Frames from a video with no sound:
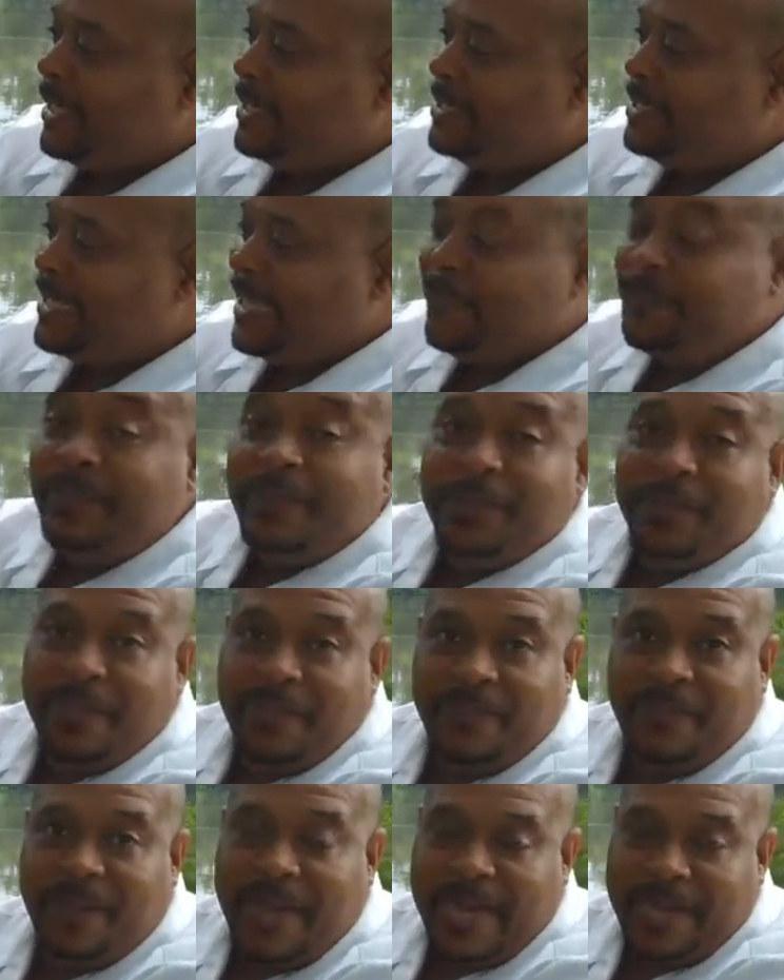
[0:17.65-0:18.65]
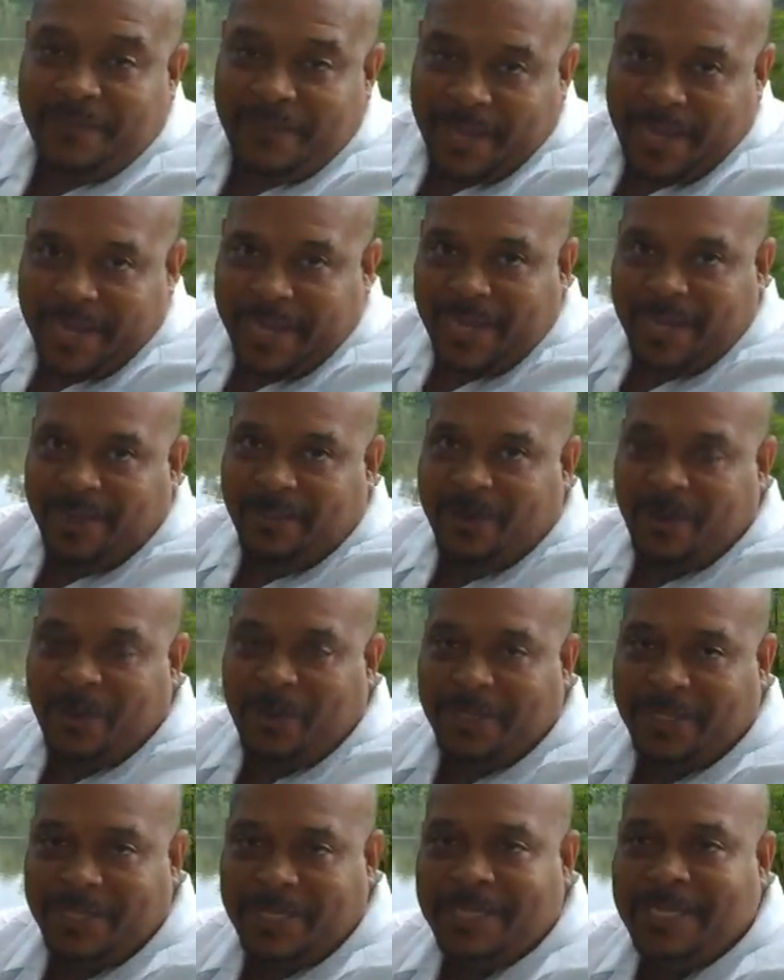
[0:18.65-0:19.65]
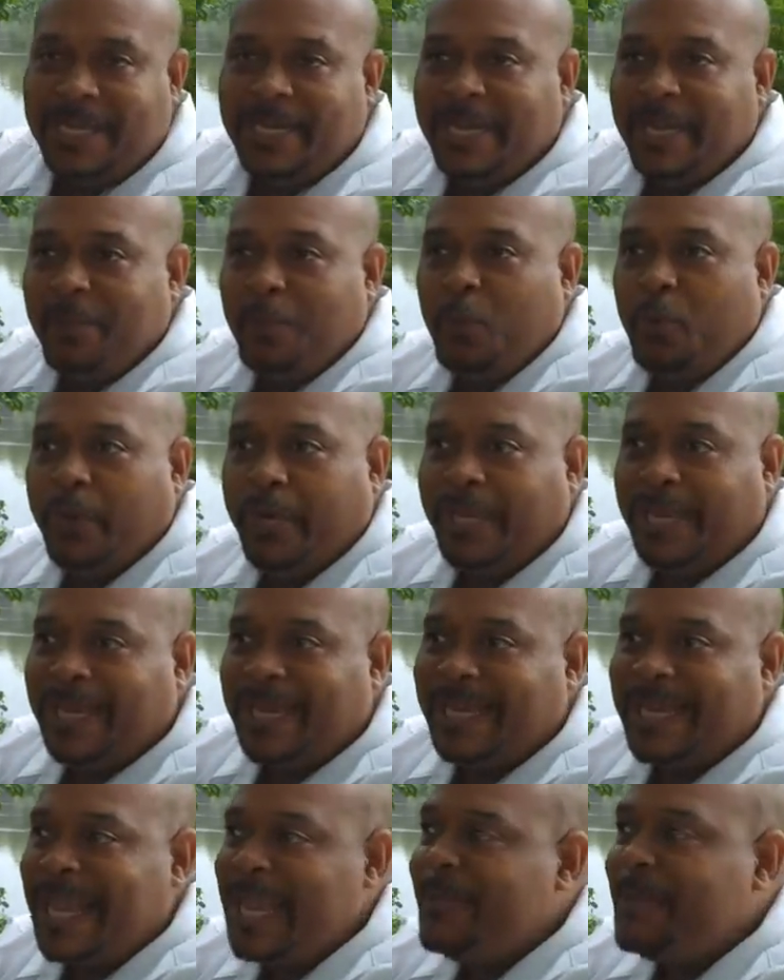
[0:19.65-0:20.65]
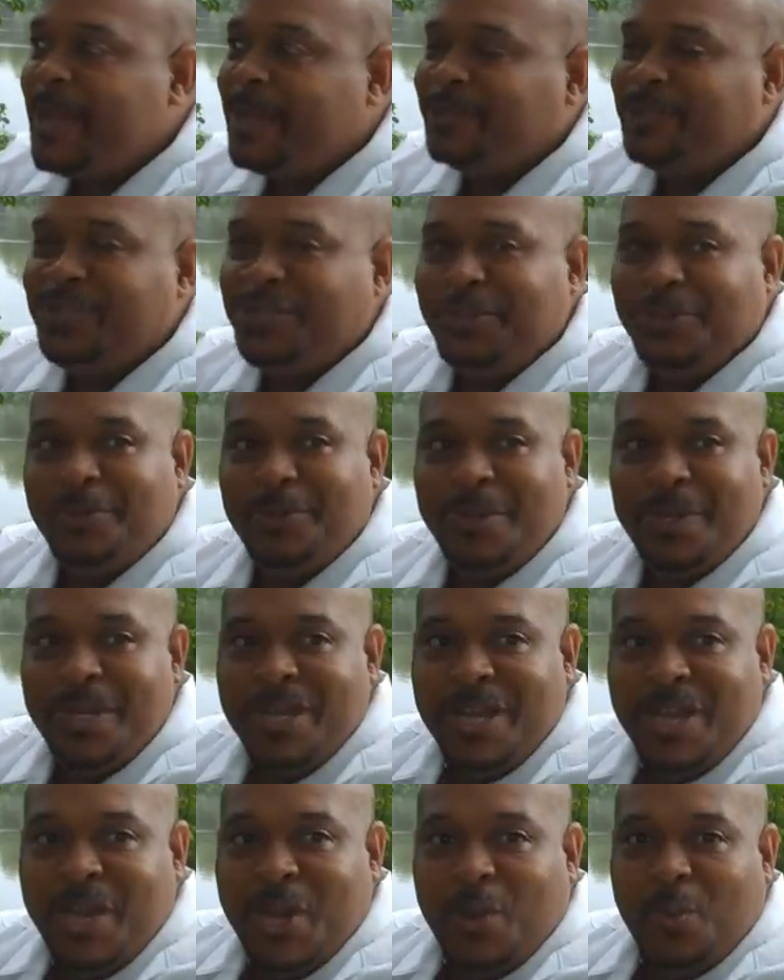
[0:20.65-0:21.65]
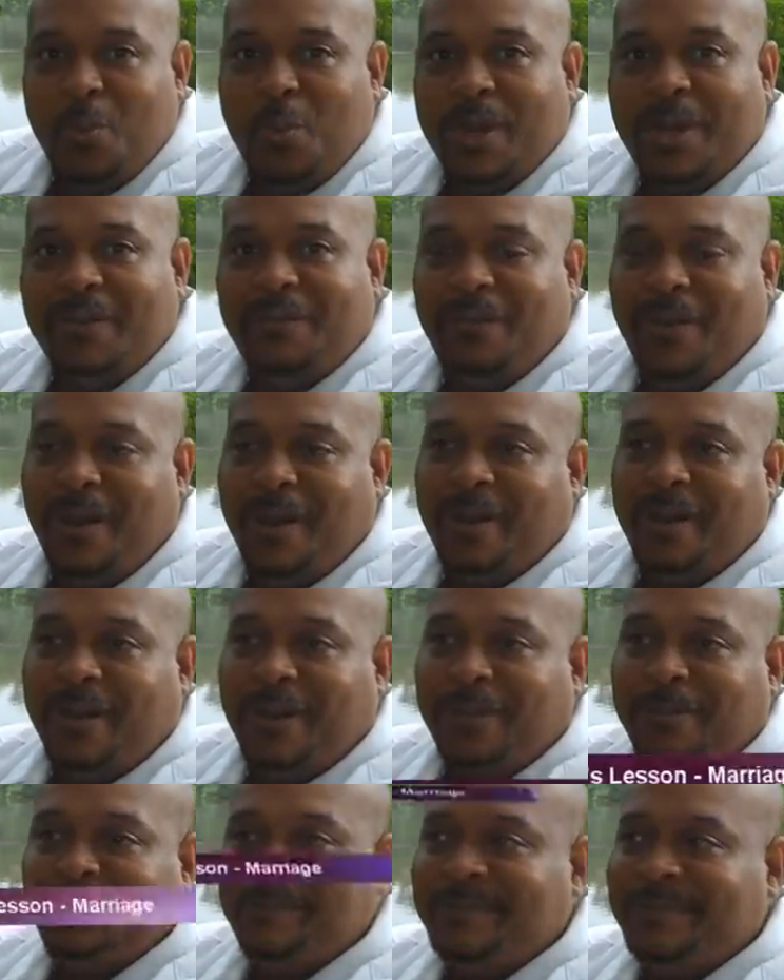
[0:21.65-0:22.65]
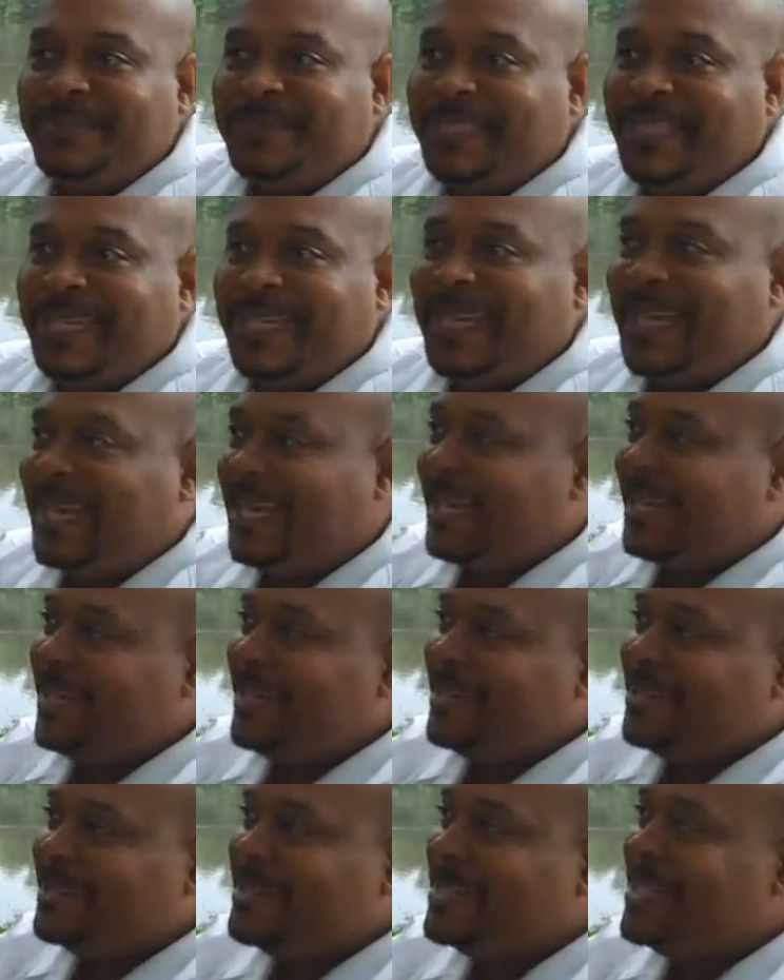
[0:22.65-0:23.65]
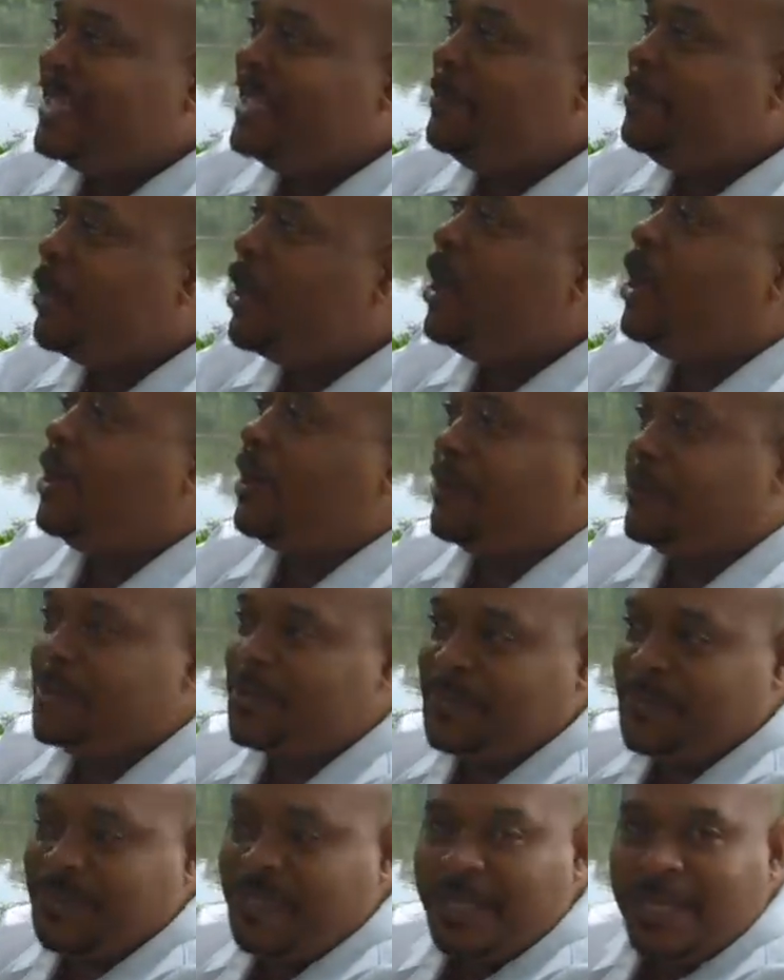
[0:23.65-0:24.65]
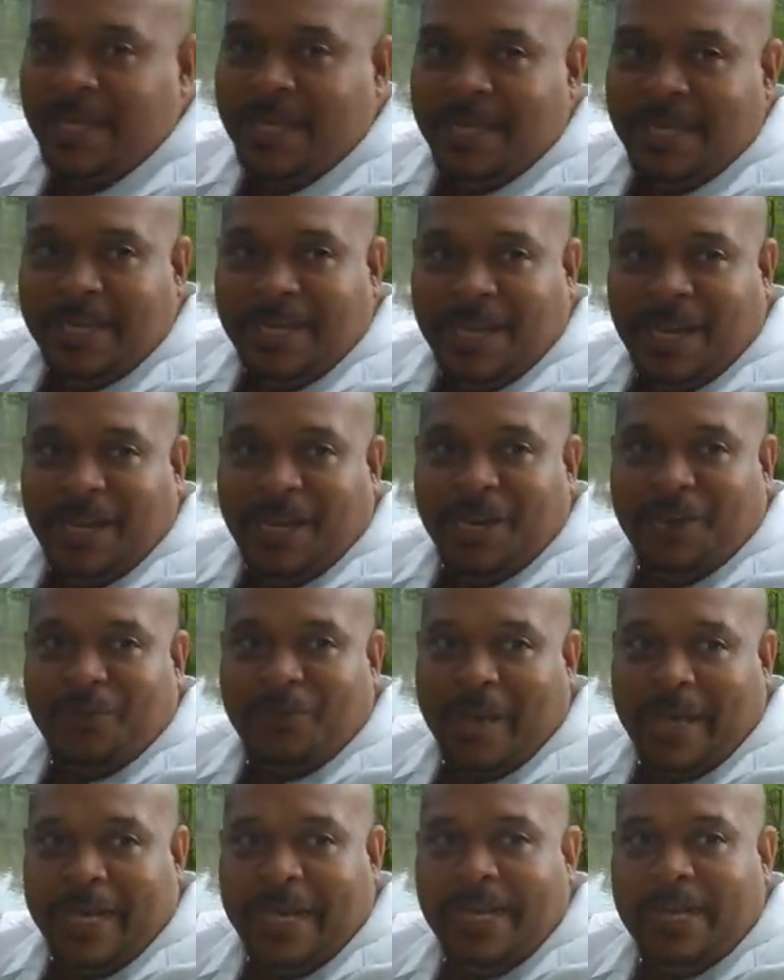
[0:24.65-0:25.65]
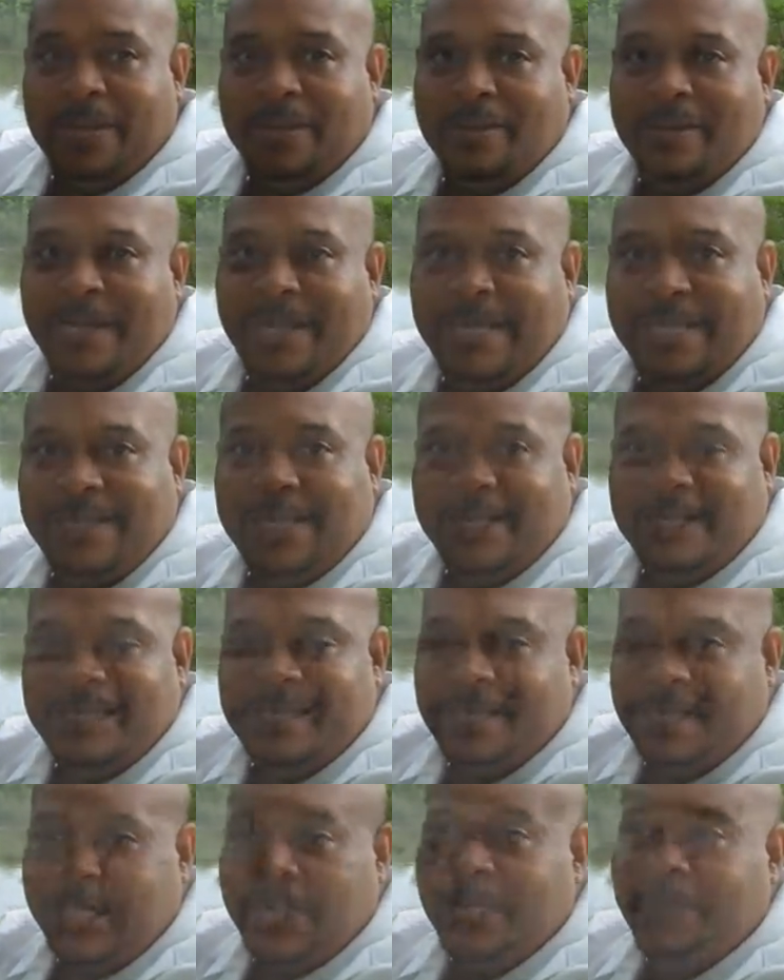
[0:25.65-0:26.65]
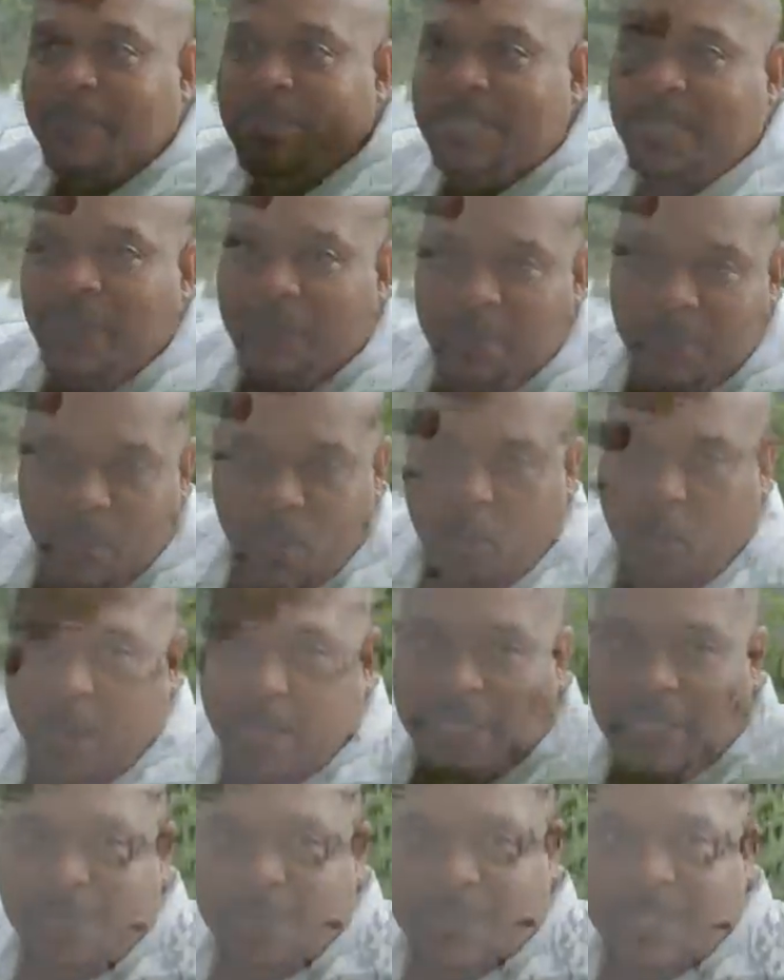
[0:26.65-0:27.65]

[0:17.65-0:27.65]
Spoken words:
It's 7:35 a.m. on Sunday morning, and I came out to one of our city parks right here in the city limits of Milwaukee,